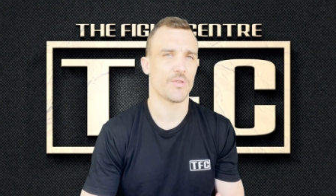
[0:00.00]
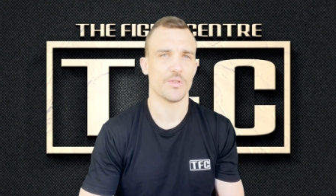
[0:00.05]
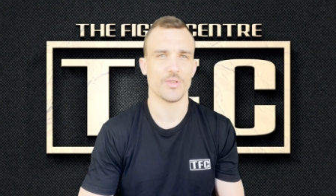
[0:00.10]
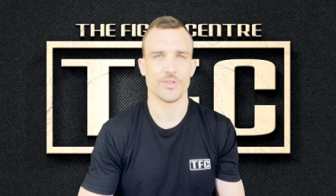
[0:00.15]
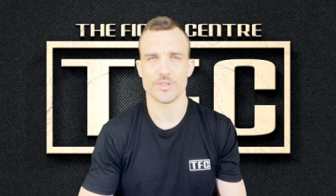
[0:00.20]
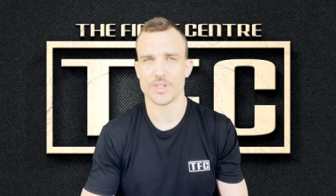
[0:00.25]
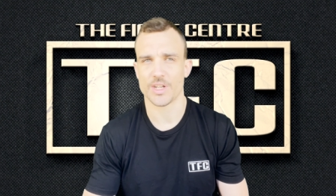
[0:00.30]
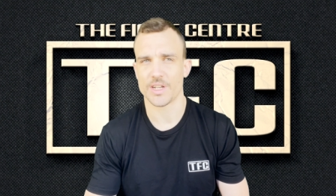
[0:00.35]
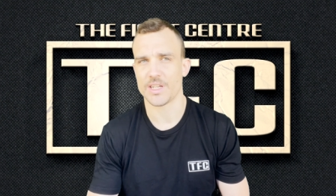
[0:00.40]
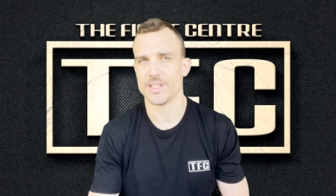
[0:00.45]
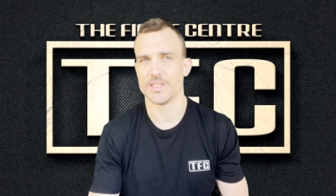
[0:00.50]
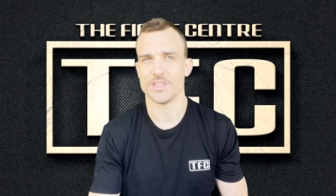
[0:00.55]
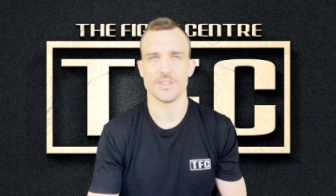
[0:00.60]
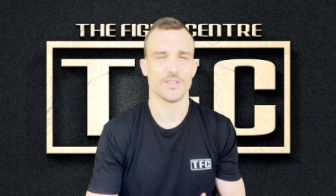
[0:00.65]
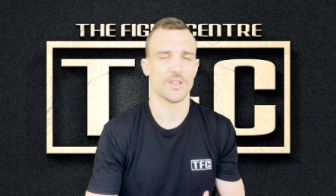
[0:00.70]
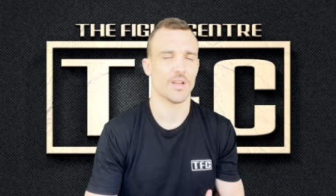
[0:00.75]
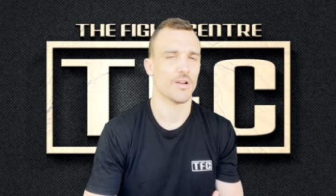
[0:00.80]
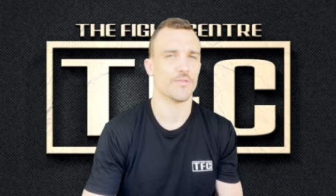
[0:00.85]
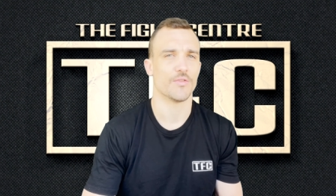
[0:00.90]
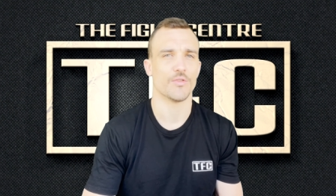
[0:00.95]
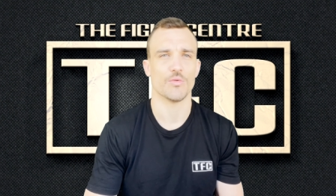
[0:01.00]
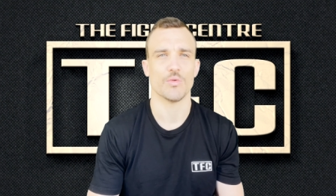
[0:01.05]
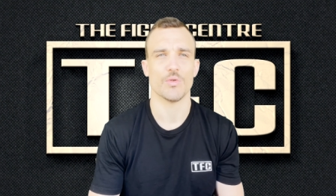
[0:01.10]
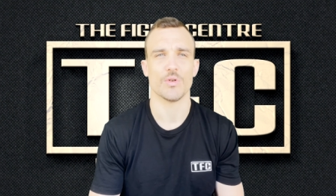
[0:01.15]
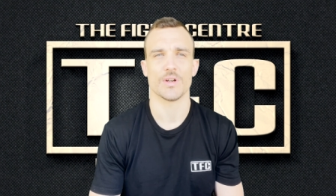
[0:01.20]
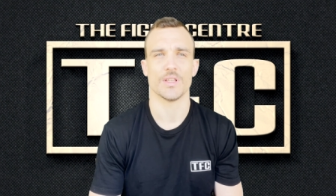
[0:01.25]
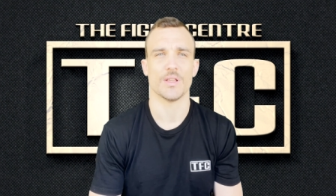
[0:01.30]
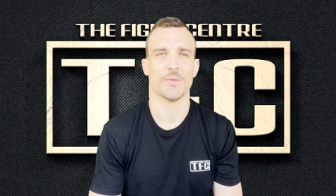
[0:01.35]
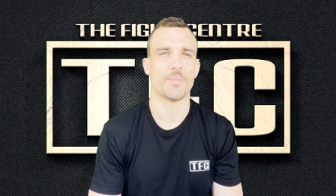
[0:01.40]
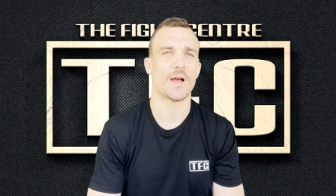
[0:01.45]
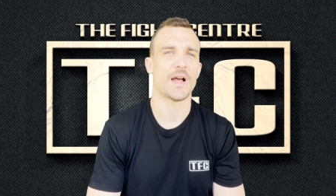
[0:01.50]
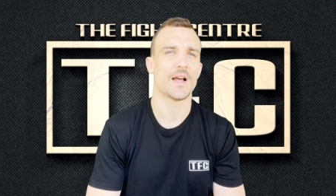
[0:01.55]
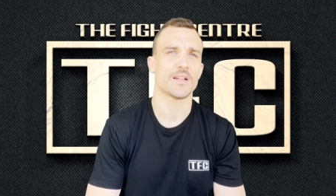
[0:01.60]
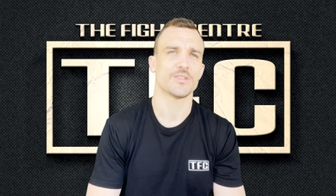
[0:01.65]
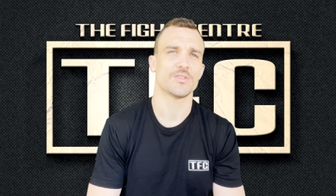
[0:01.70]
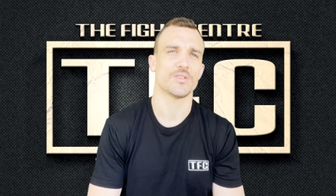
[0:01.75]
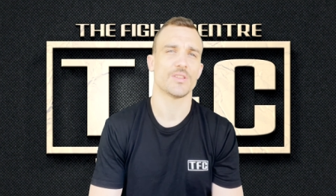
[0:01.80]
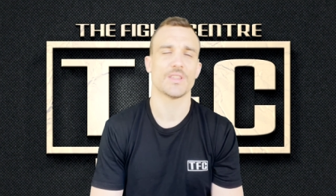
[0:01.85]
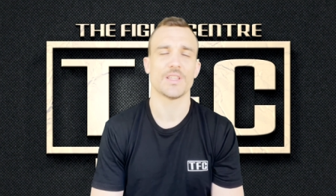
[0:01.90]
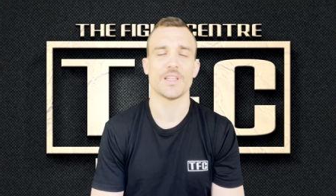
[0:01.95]
It looks like he's going for a walk in the park
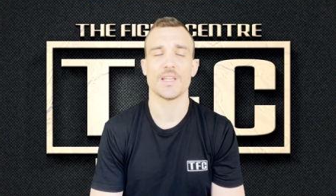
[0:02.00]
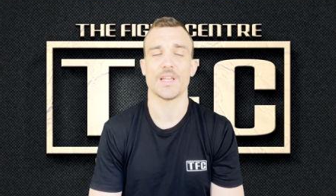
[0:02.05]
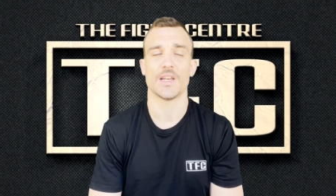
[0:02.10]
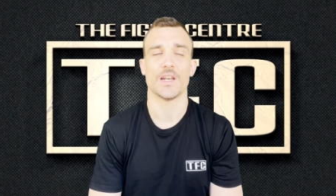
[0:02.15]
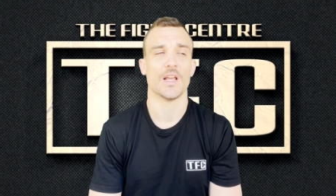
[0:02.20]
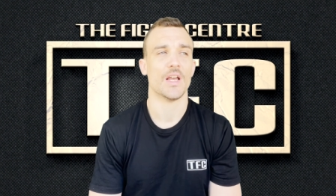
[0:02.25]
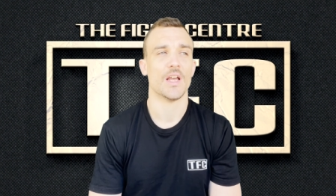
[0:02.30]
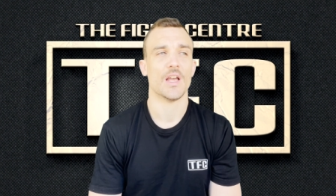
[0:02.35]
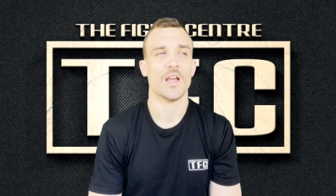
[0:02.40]
sort of thing. And